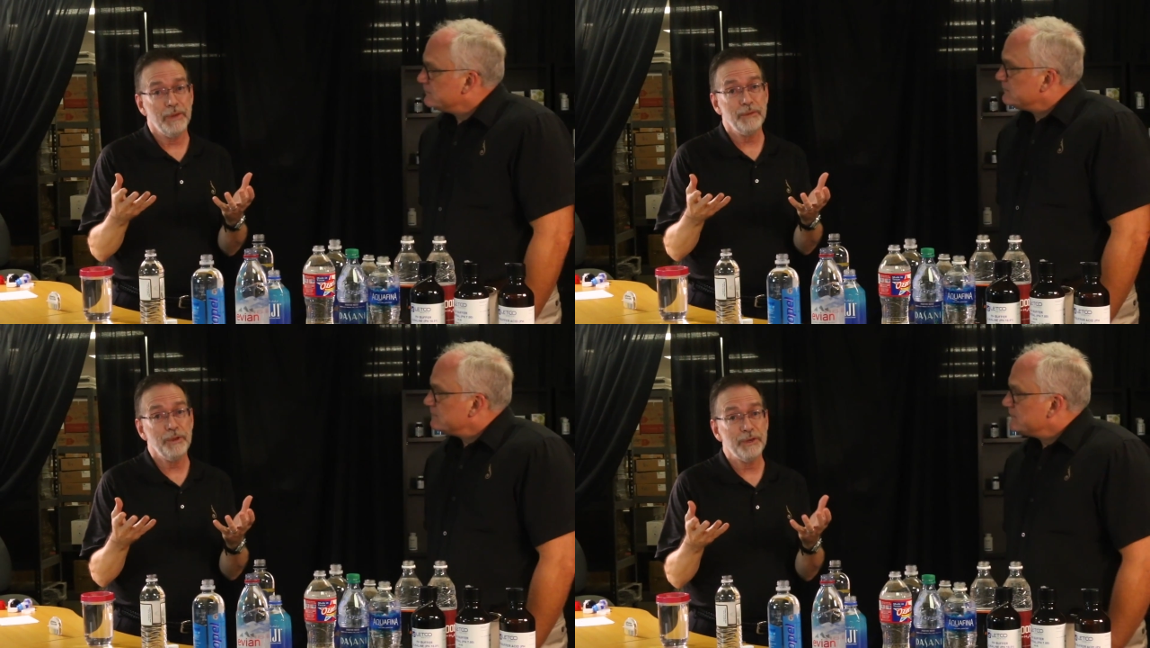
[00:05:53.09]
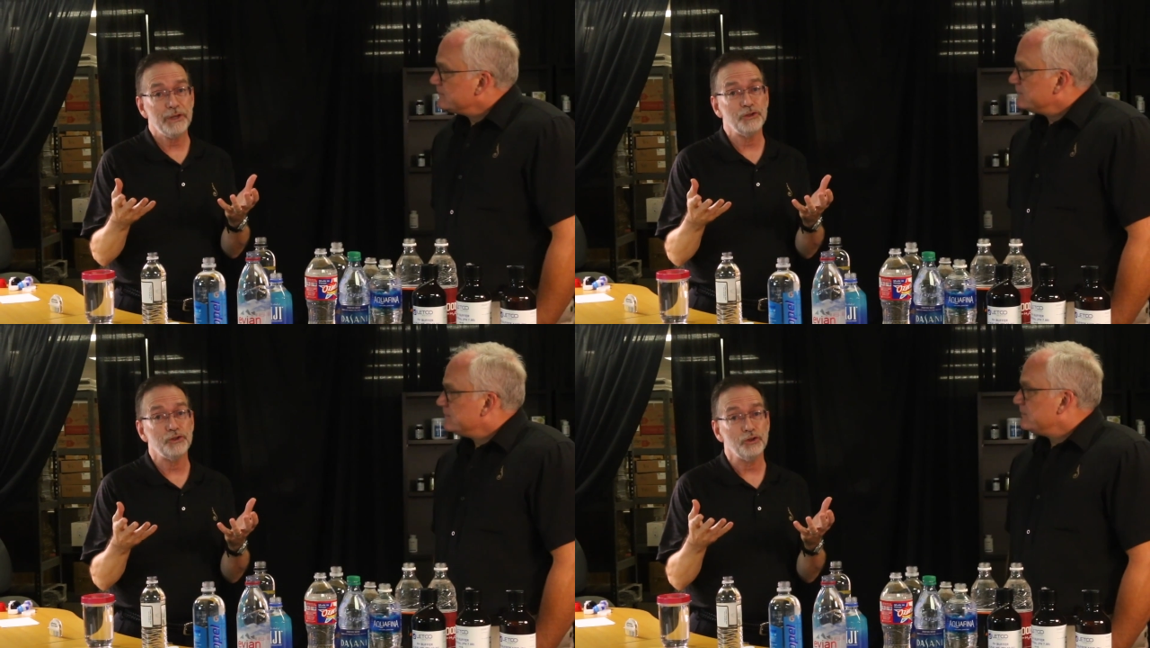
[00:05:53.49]
Speaker 1: maybe
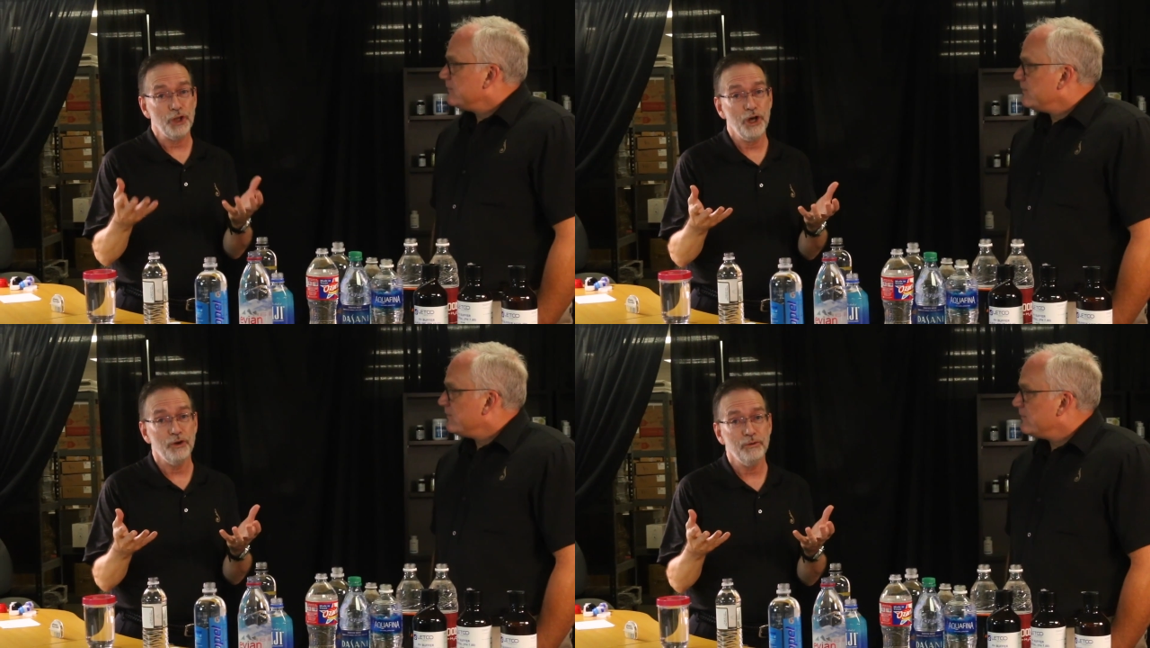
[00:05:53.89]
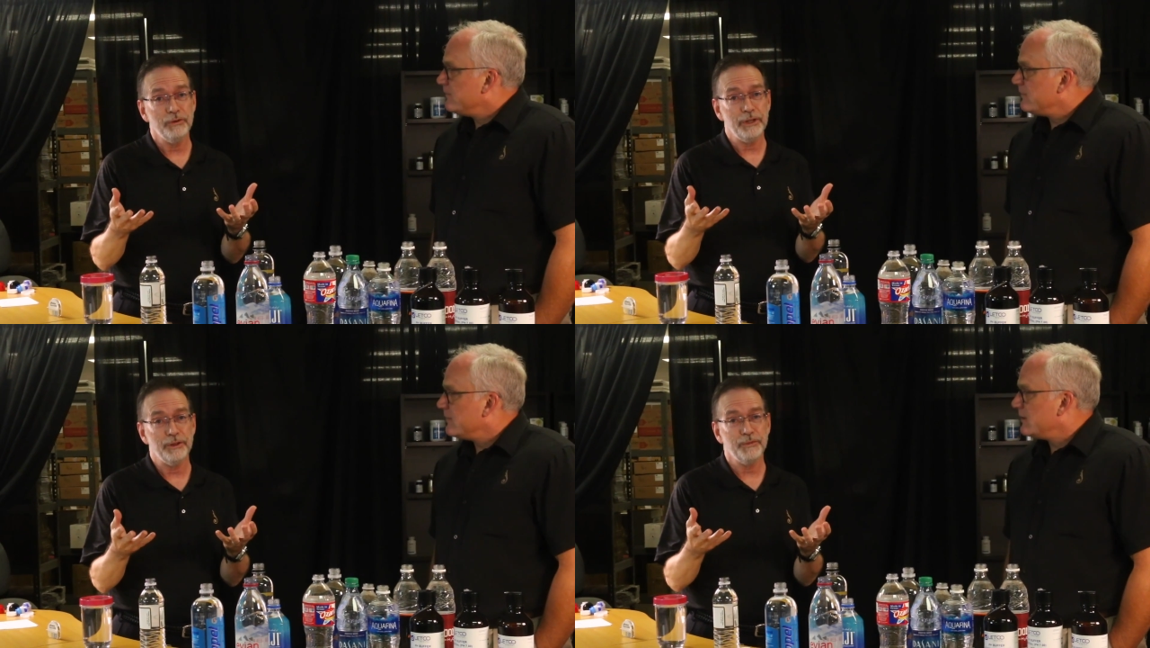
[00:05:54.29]
because you're low
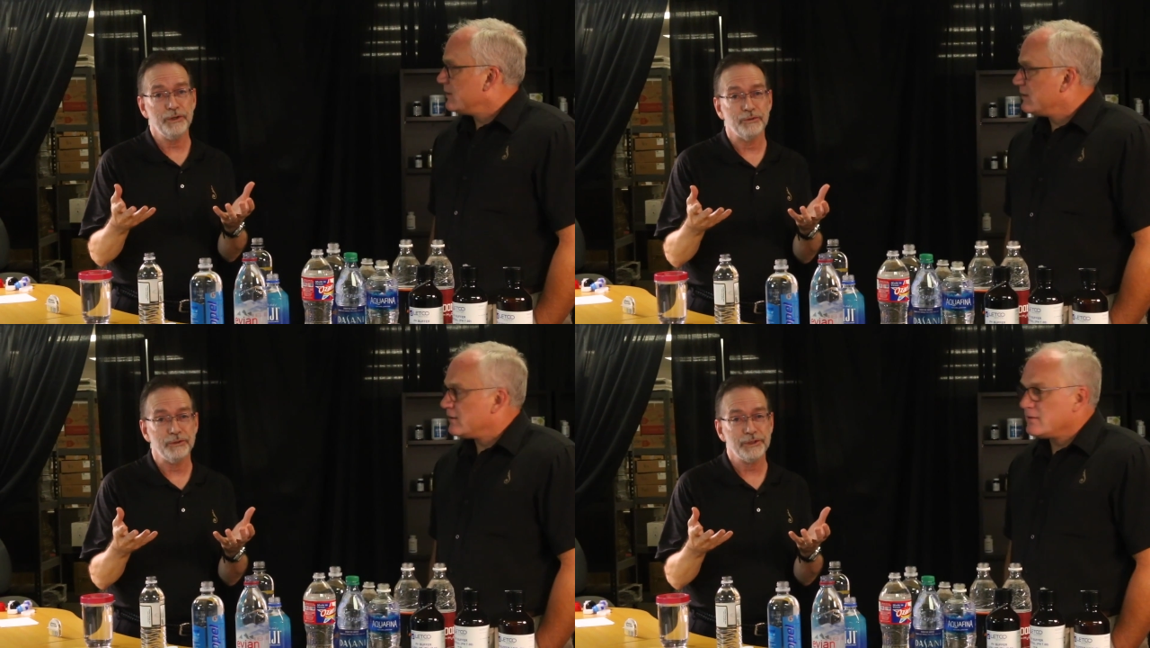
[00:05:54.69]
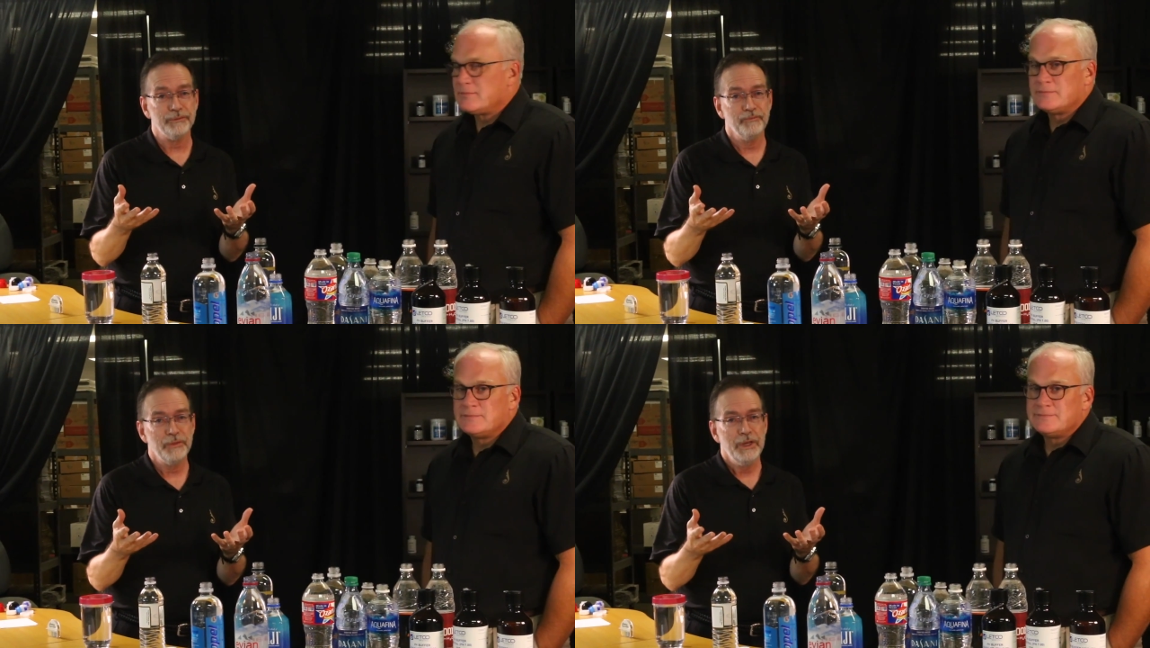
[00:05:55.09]
in the minerals.